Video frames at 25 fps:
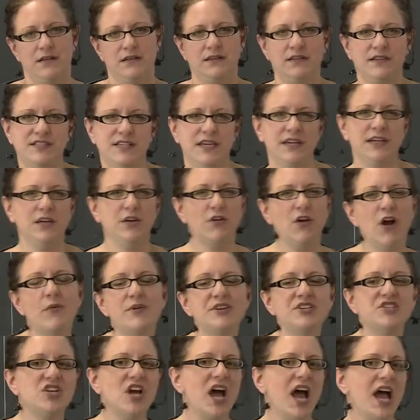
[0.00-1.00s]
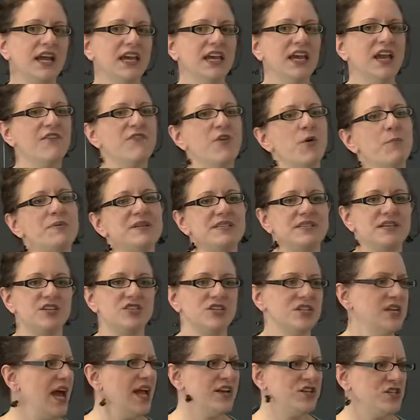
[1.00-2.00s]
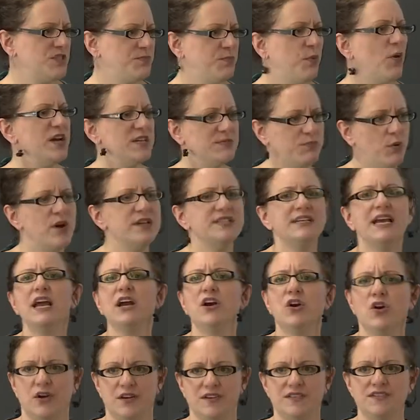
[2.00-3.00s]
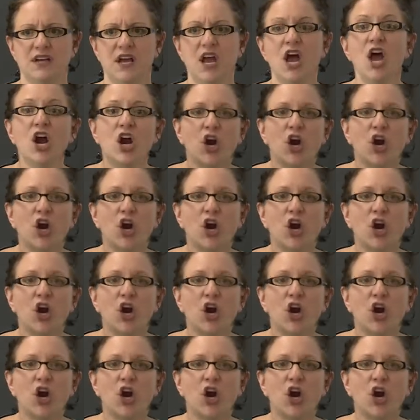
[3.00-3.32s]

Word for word: See, you're always jockeying for position, not just boys, boys and girls.